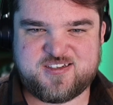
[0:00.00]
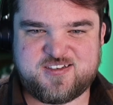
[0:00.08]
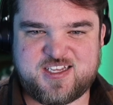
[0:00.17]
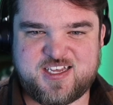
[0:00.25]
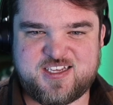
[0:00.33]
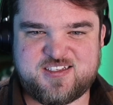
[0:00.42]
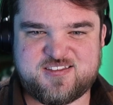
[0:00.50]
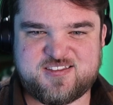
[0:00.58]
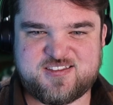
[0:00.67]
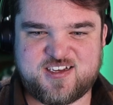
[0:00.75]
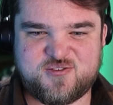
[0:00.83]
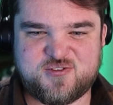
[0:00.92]
Okay.
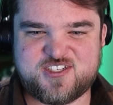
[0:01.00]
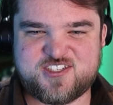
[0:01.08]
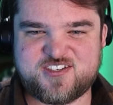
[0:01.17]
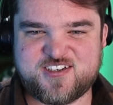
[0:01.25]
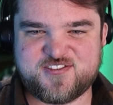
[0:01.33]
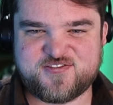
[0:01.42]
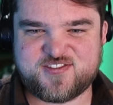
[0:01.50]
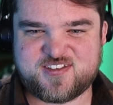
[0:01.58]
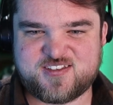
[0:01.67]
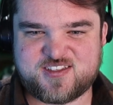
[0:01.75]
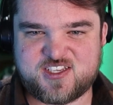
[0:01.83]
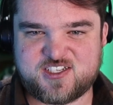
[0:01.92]
I wonder if
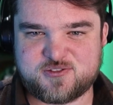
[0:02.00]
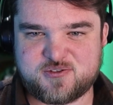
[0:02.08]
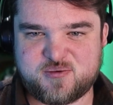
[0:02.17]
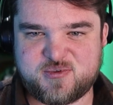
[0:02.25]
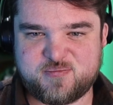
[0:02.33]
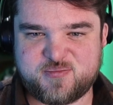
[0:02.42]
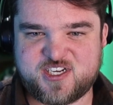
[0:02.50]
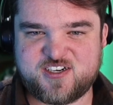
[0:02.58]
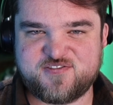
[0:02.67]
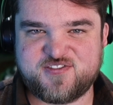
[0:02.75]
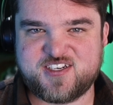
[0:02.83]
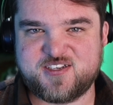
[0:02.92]
things would have been better
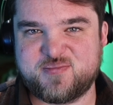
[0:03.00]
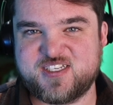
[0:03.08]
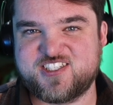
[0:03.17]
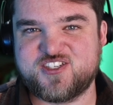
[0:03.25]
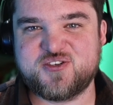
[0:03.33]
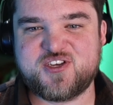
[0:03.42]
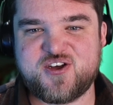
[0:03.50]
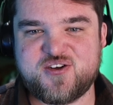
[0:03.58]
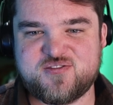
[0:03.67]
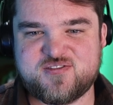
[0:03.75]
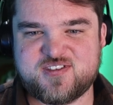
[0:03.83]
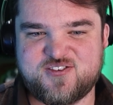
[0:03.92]
if it had been Tuco
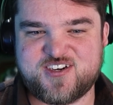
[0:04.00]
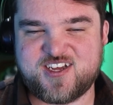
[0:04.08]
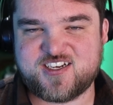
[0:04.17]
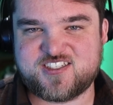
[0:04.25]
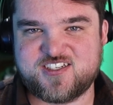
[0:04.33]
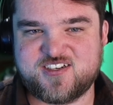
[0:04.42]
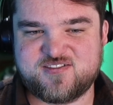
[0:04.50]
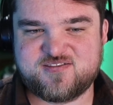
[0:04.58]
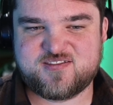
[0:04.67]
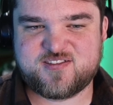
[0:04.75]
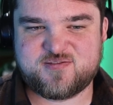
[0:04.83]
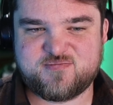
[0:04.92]
or Nacho.
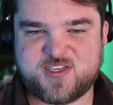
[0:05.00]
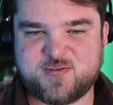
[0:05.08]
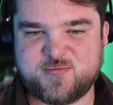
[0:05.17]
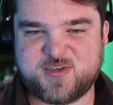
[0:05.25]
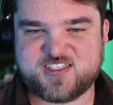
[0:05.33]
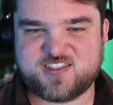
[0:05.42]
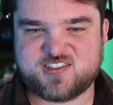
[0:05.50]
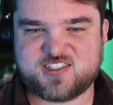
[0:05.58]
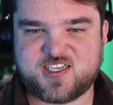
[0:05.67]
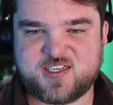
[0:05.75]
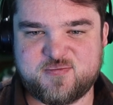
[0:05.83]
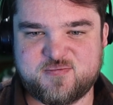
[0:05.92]
Maybe about the
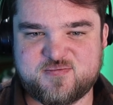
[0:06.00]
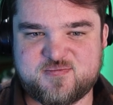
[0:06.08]
same.